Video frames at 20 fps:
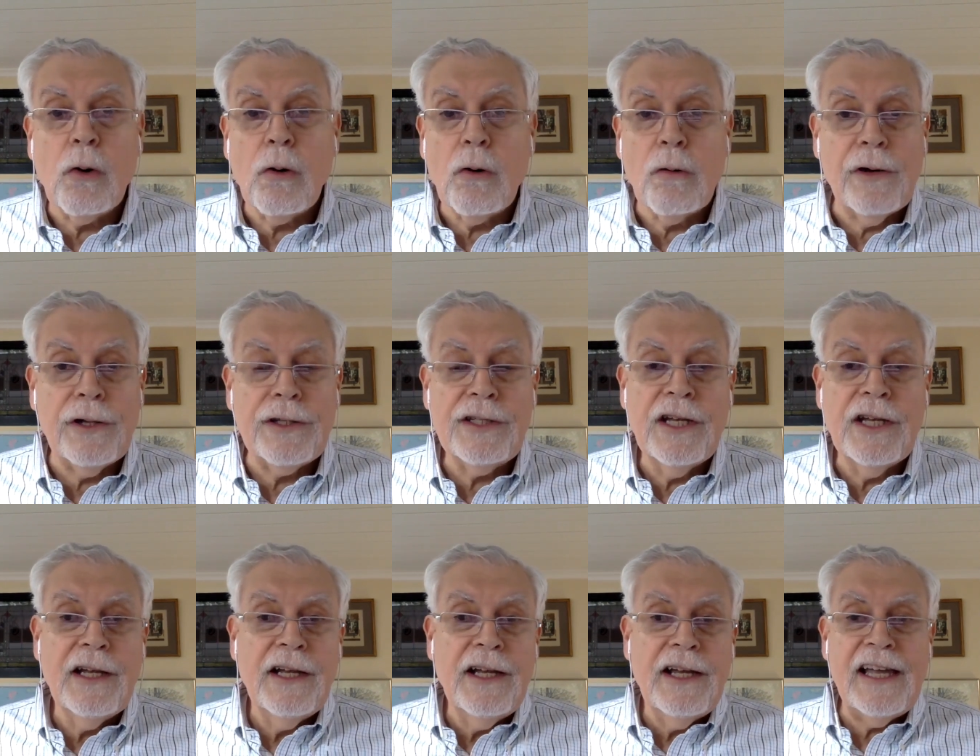or
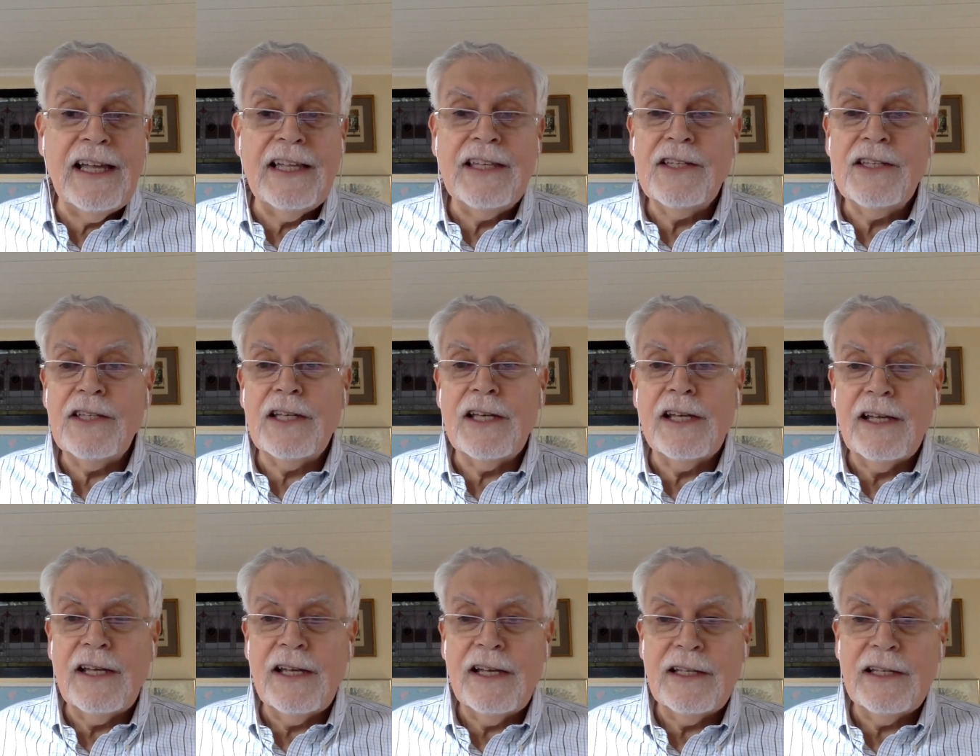its
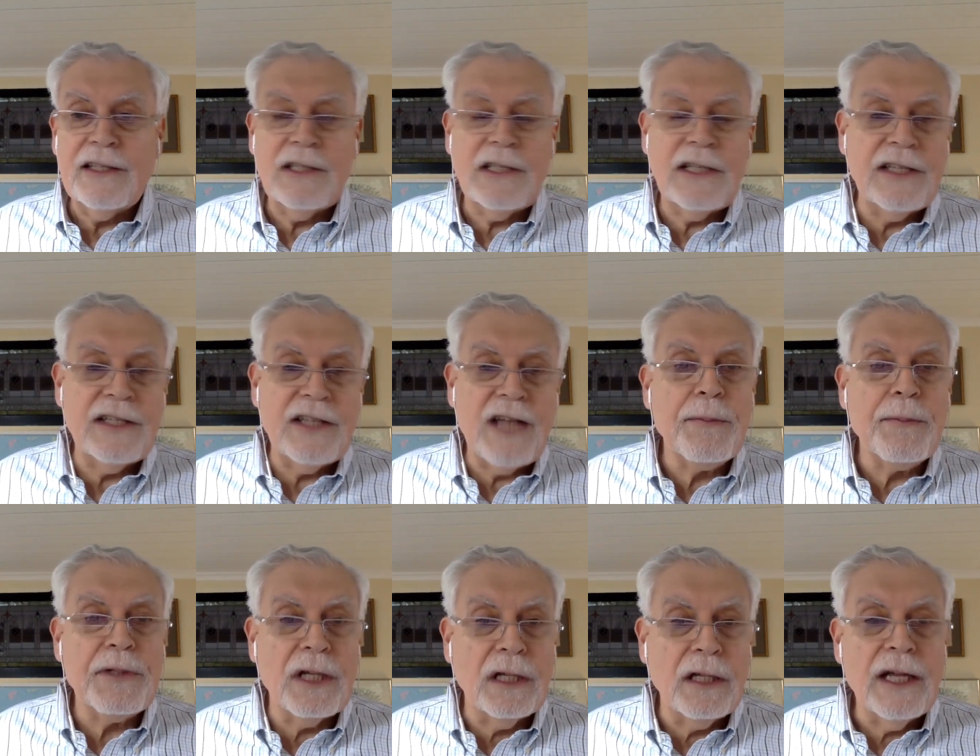
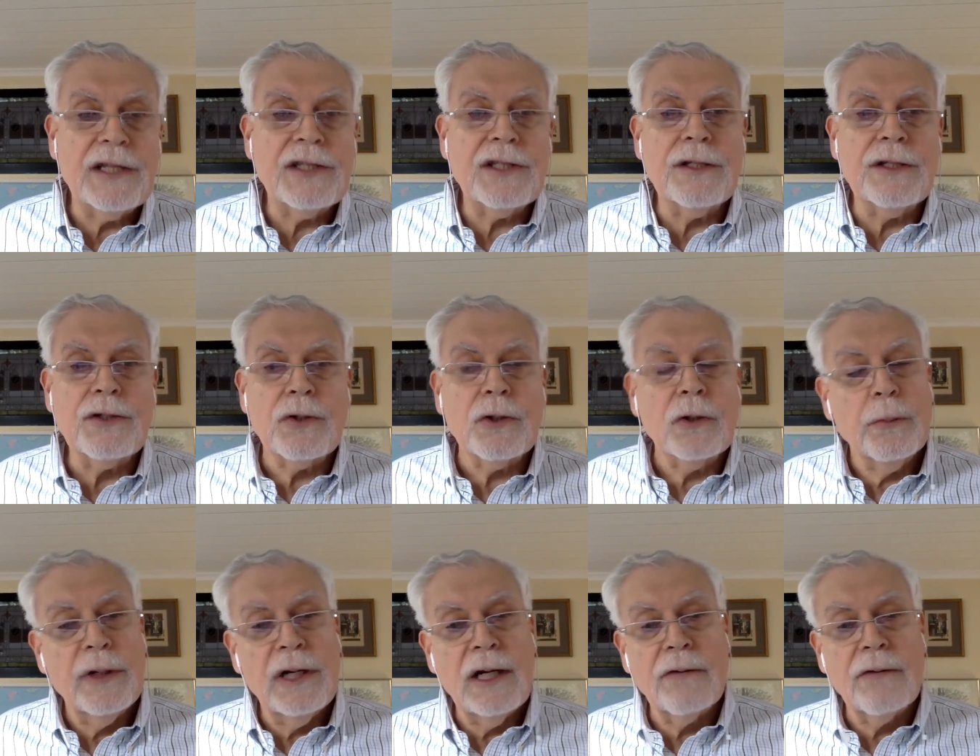obsolescence
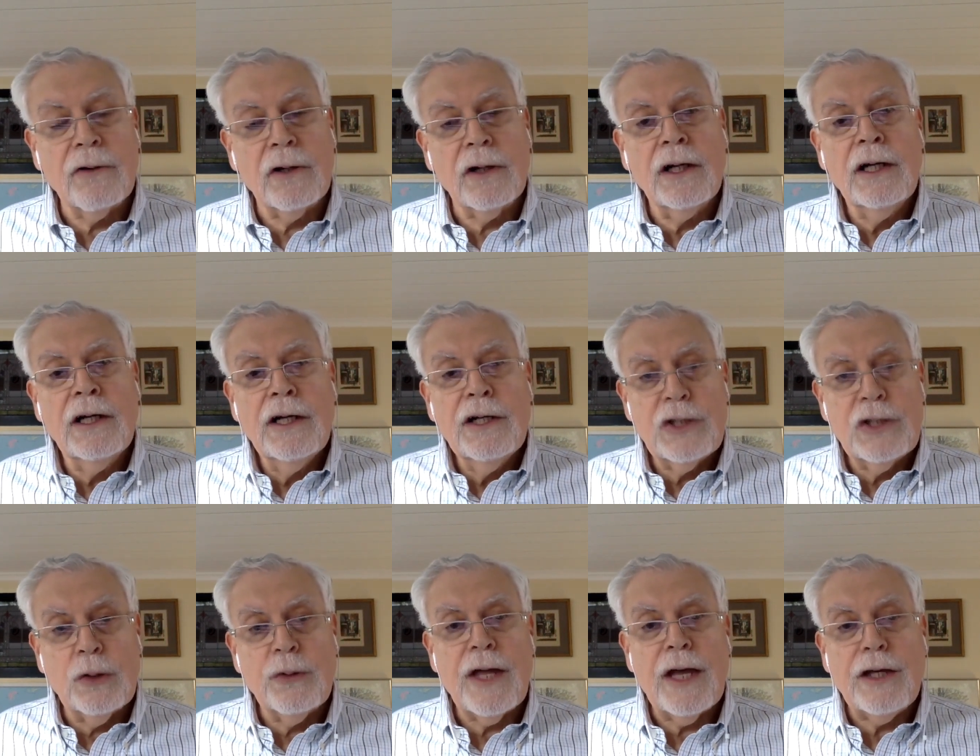or whatever,
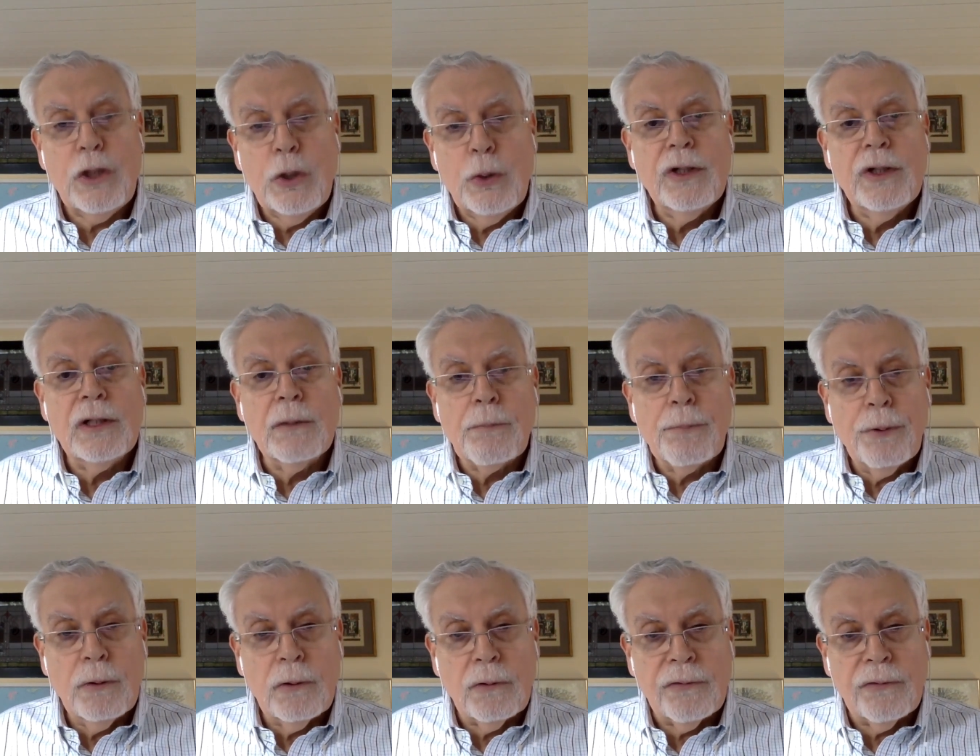so that you can
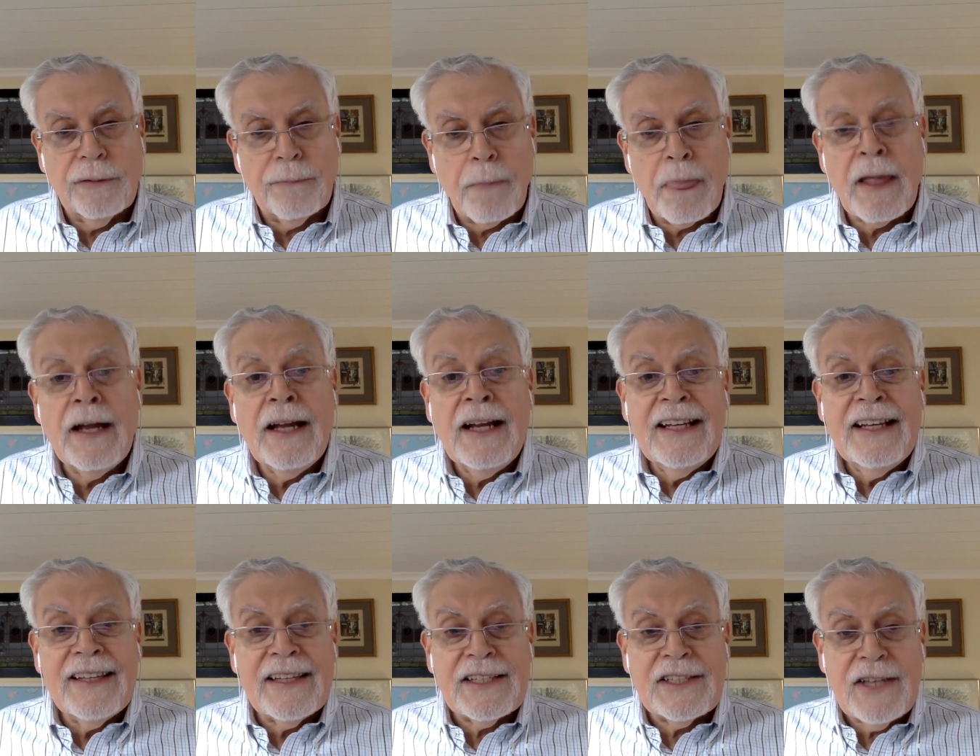improve it.
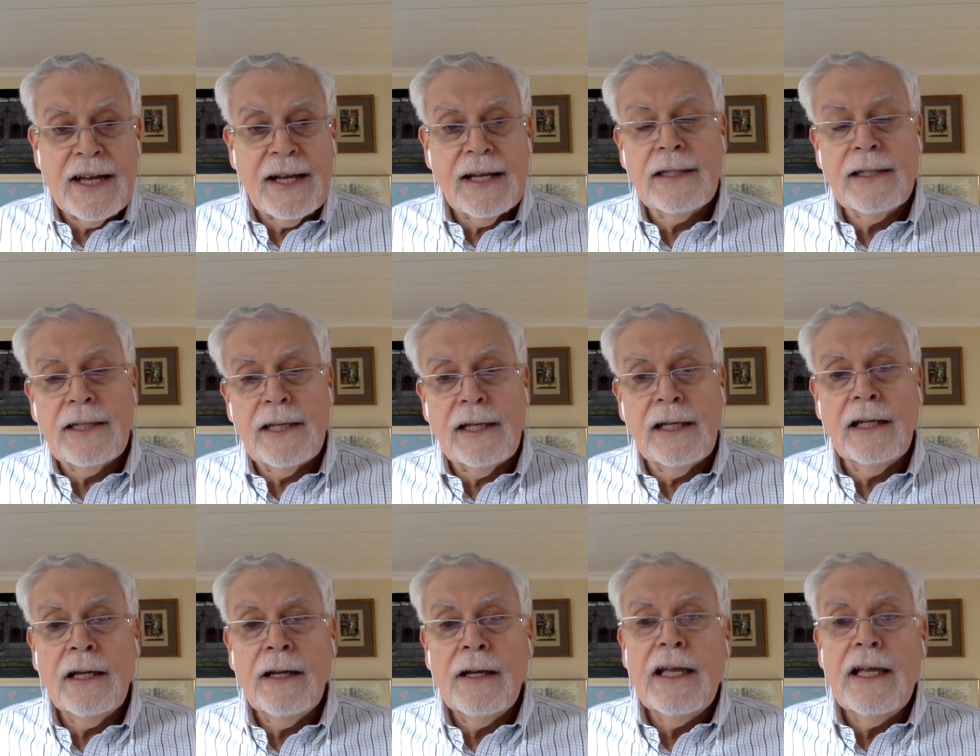The second
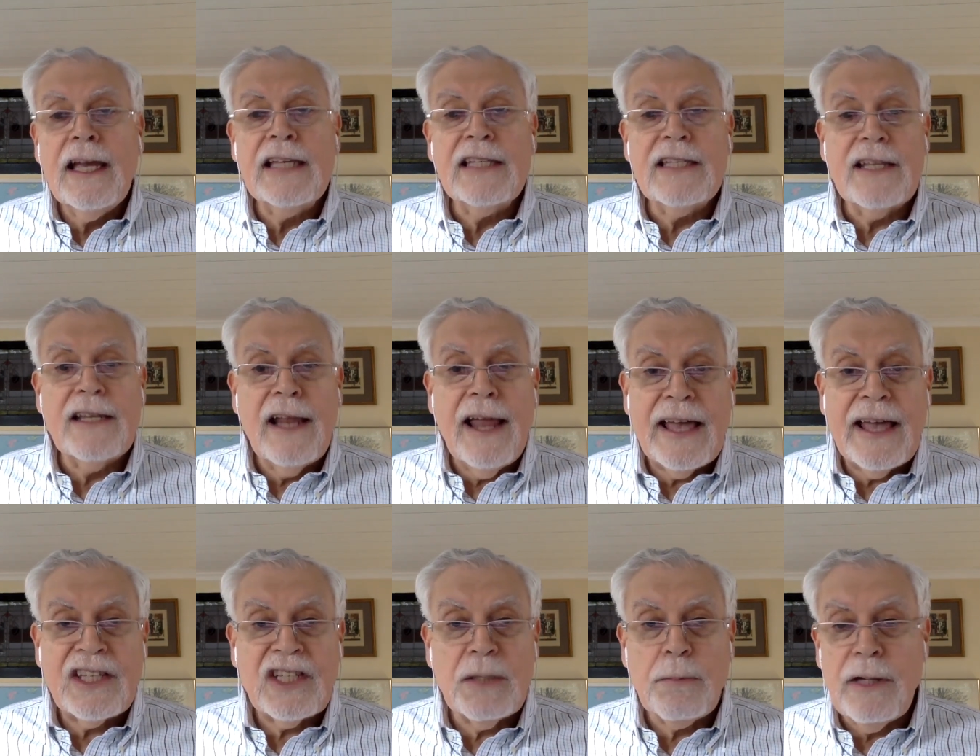thing is that it
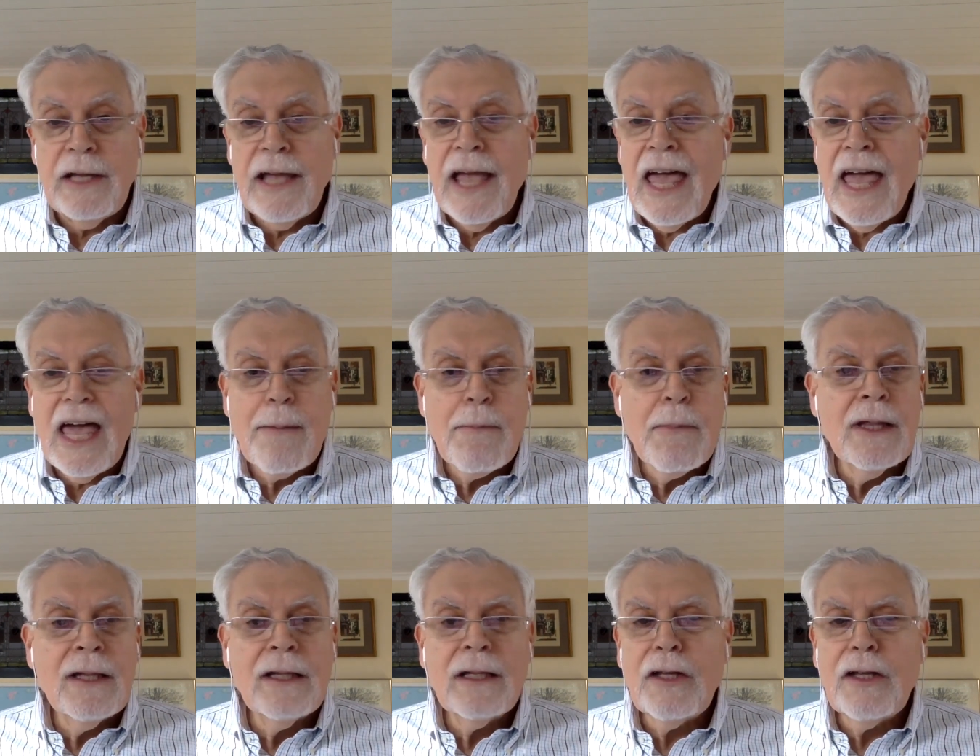has to be
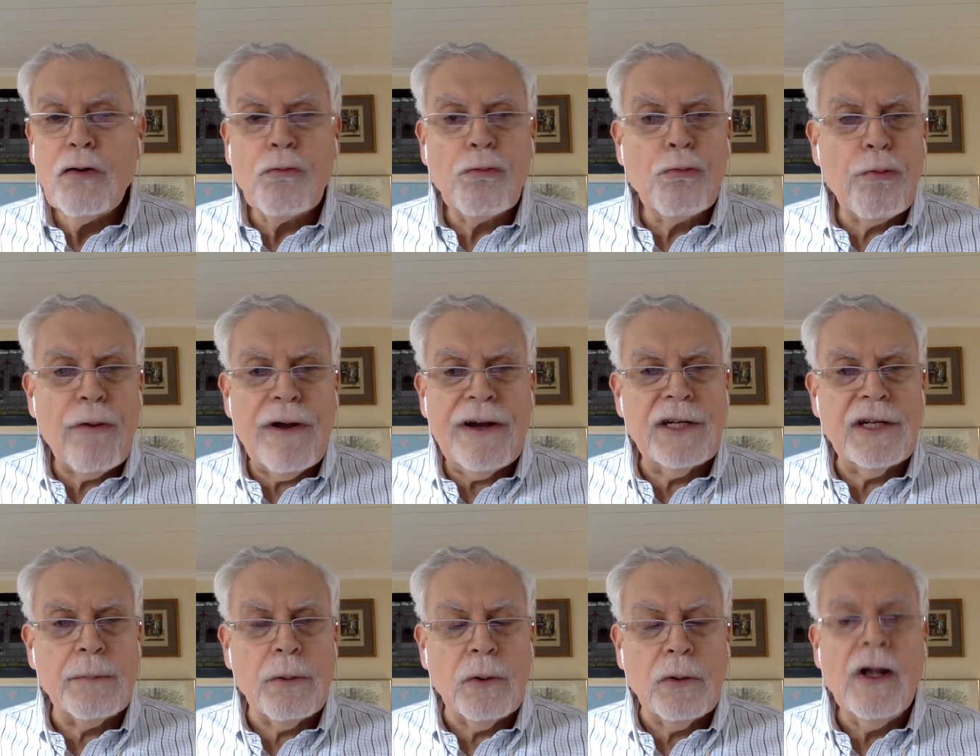eminently
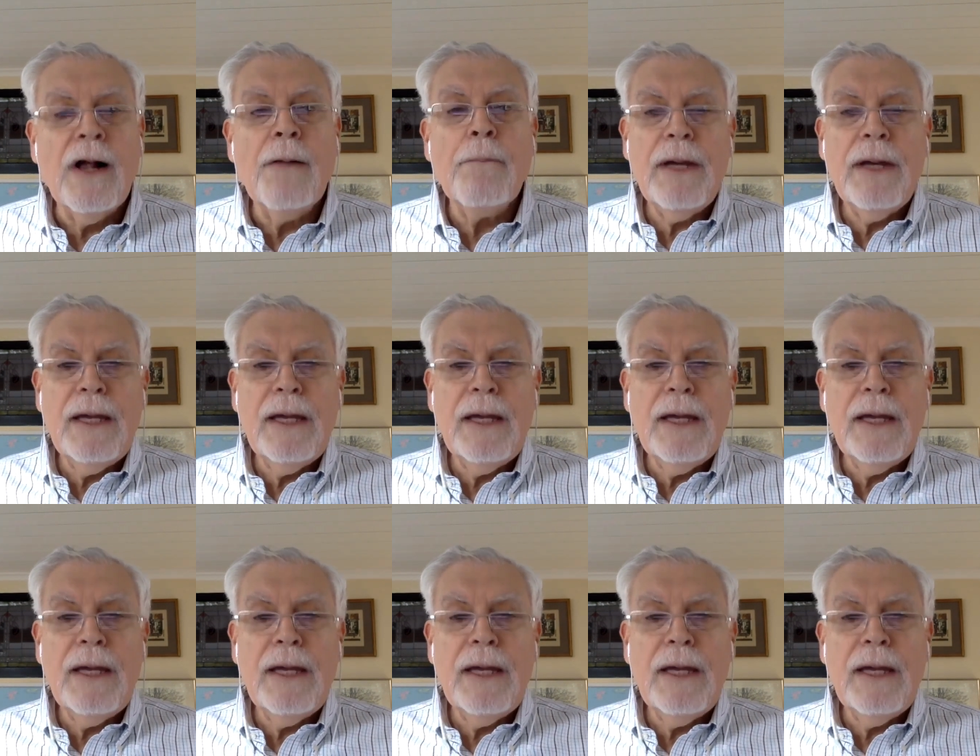rentable.